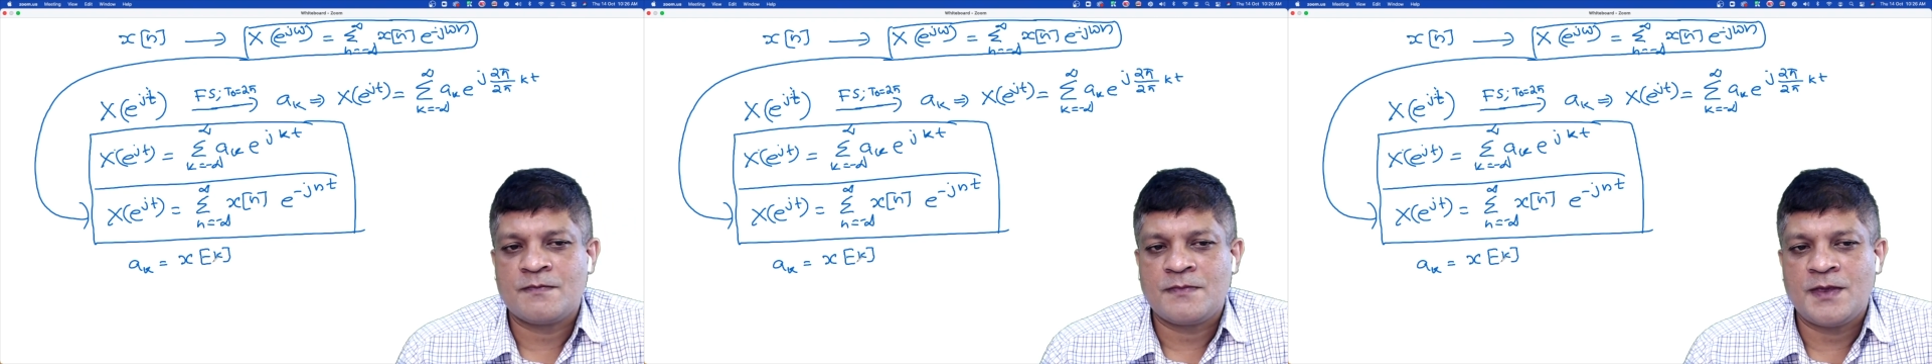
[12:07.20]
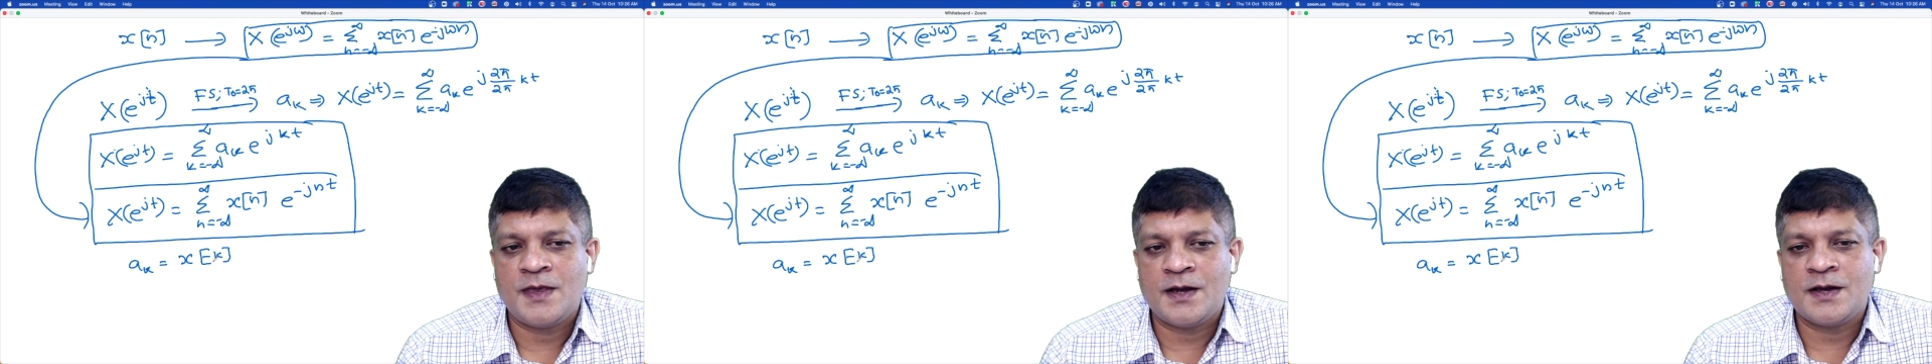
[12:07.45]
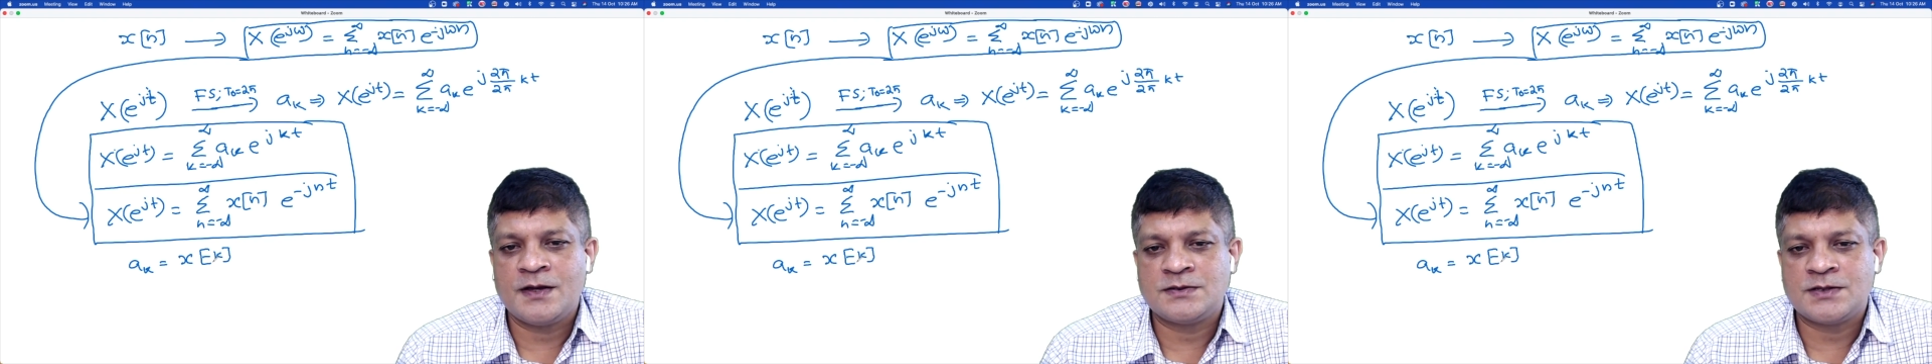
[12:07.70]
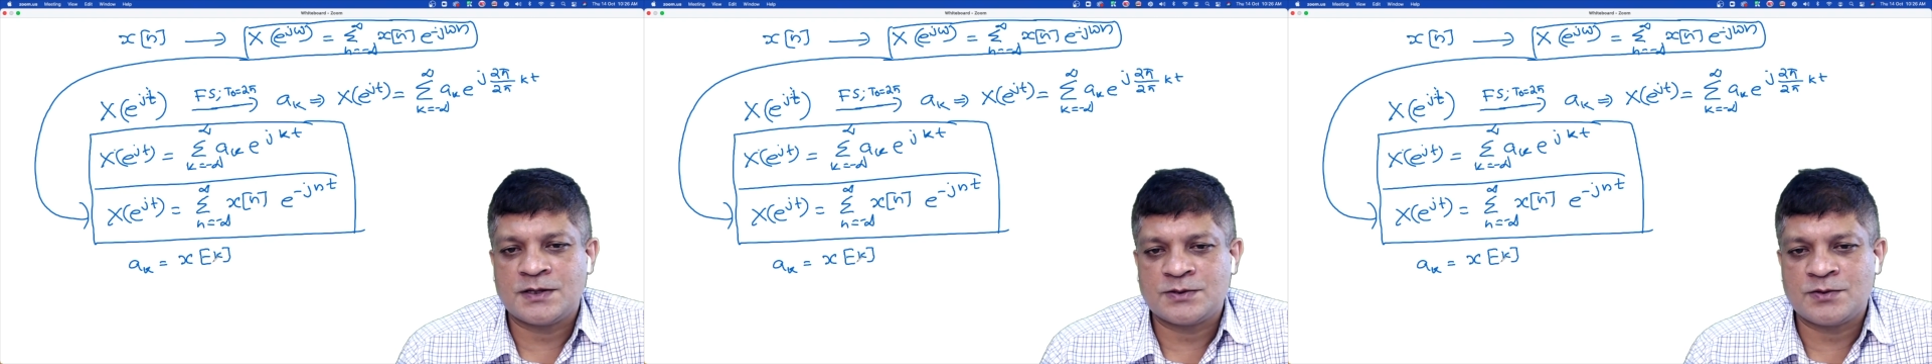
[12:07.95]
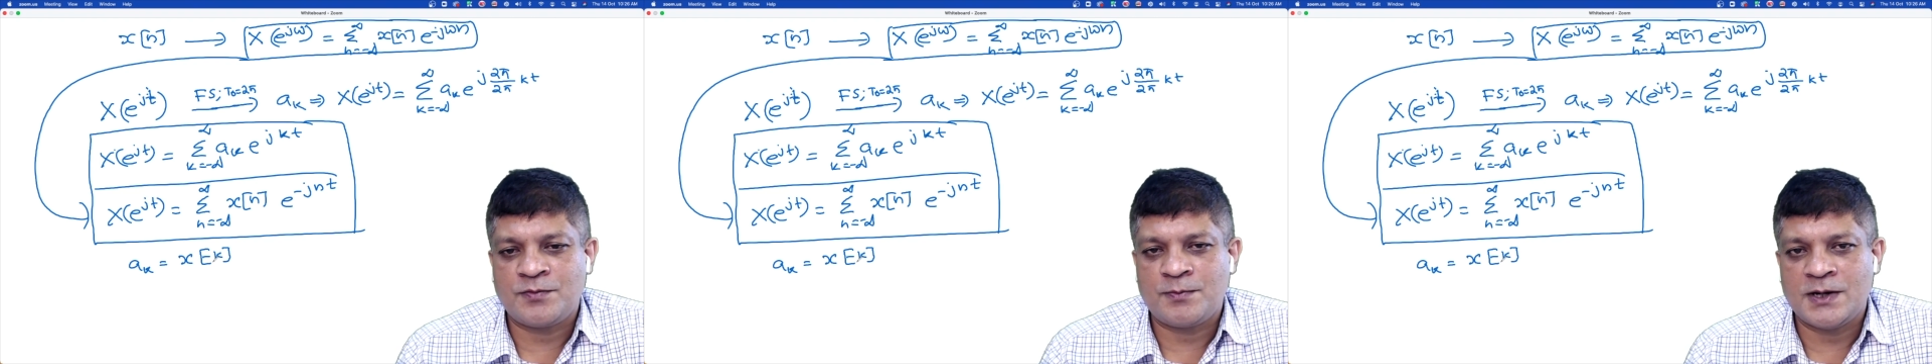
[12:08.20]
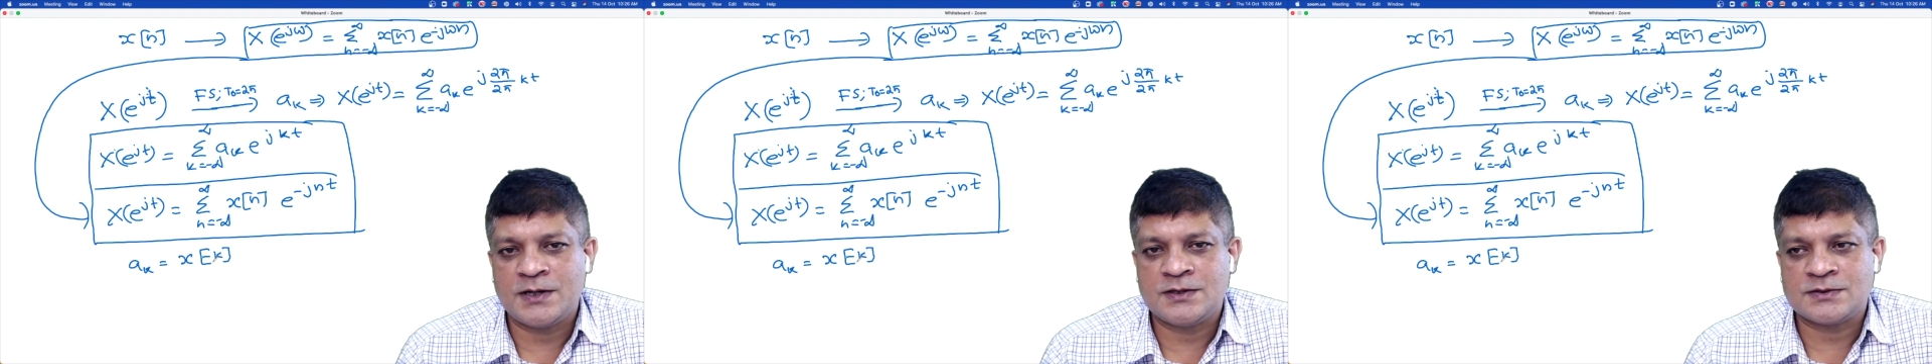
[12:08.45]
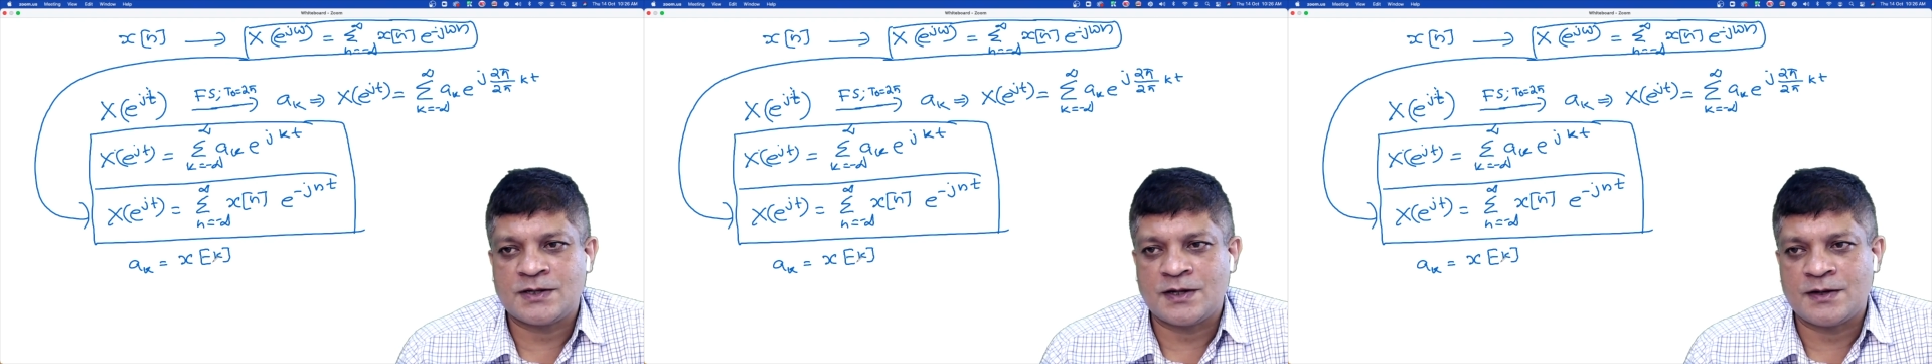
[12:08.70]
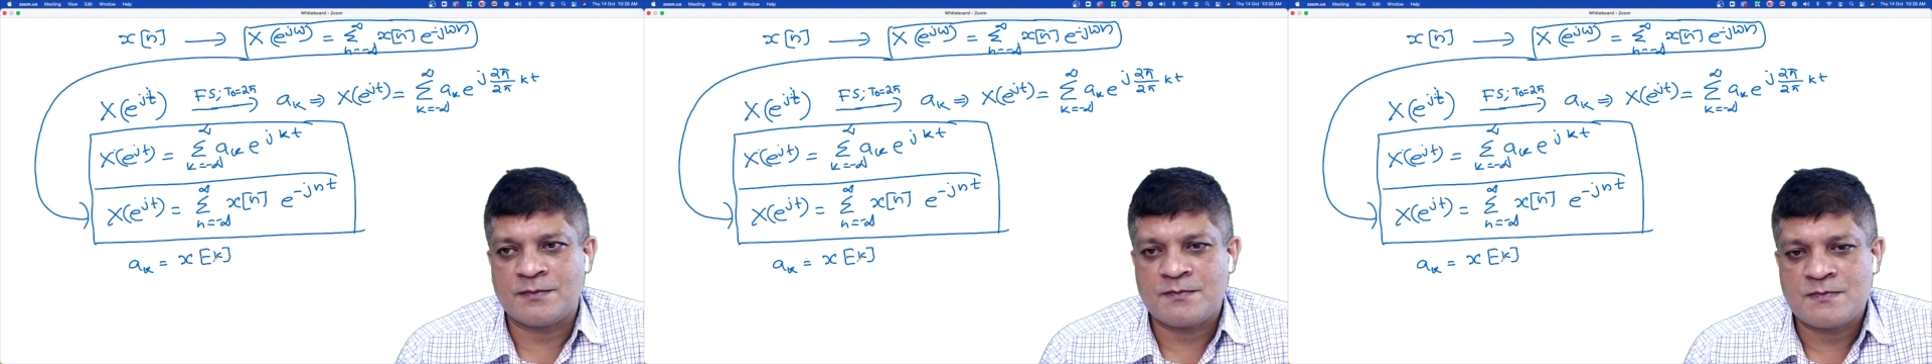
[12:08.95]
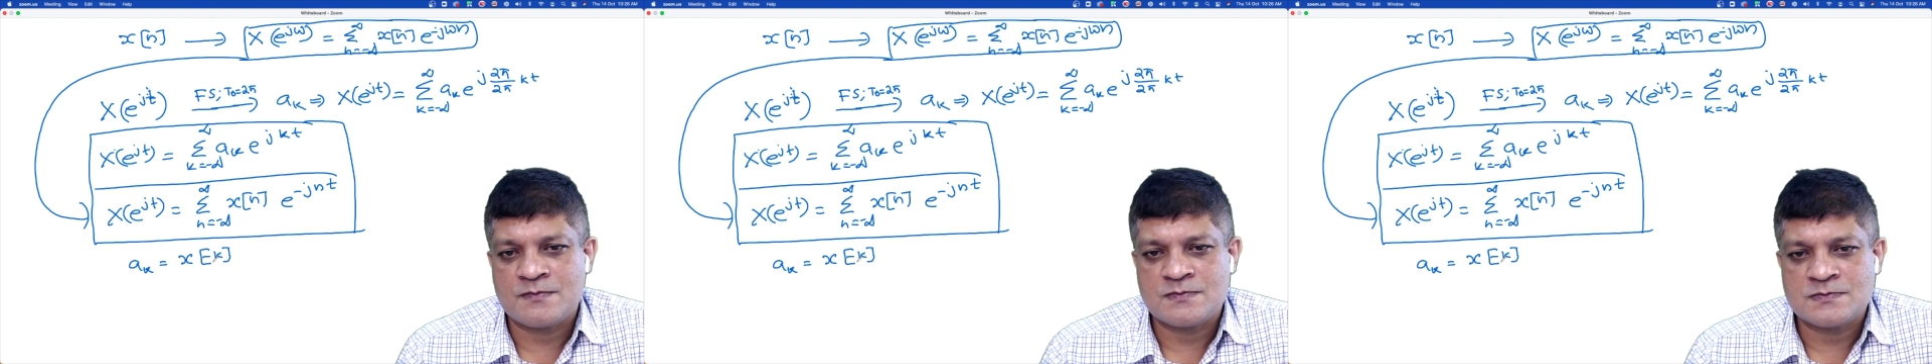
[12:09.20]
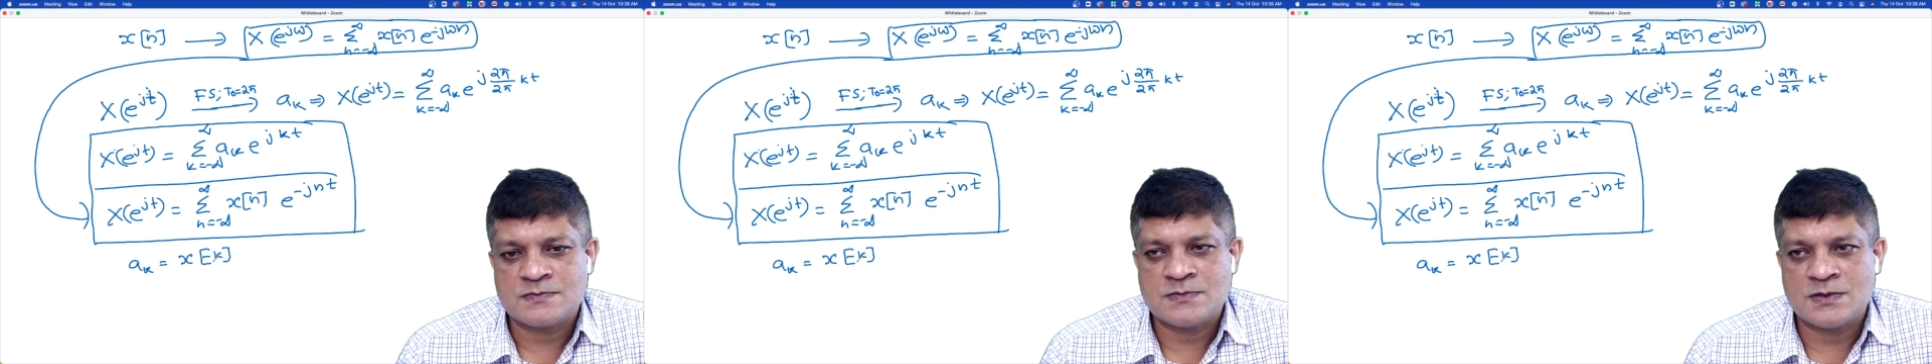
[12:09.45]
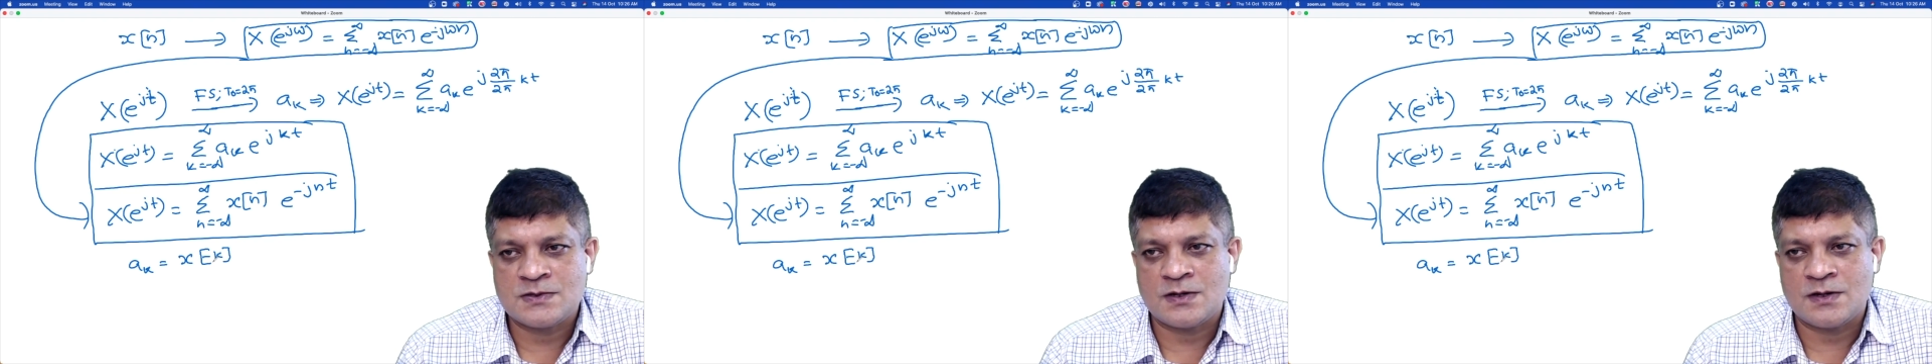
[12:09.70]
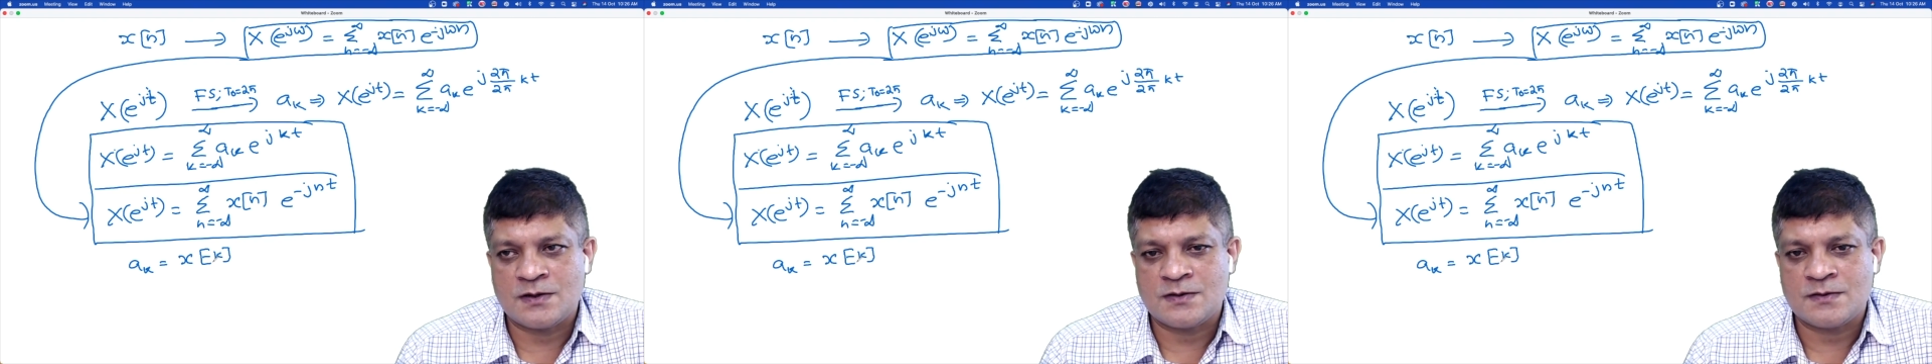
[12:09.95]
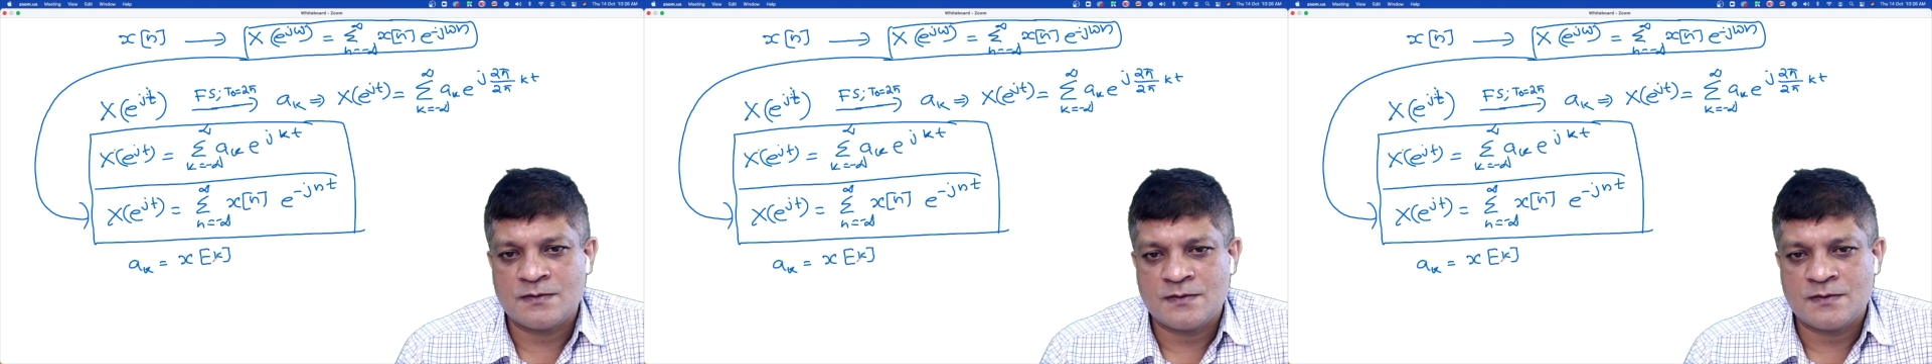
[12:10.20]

AK is x of minus k, isn't it?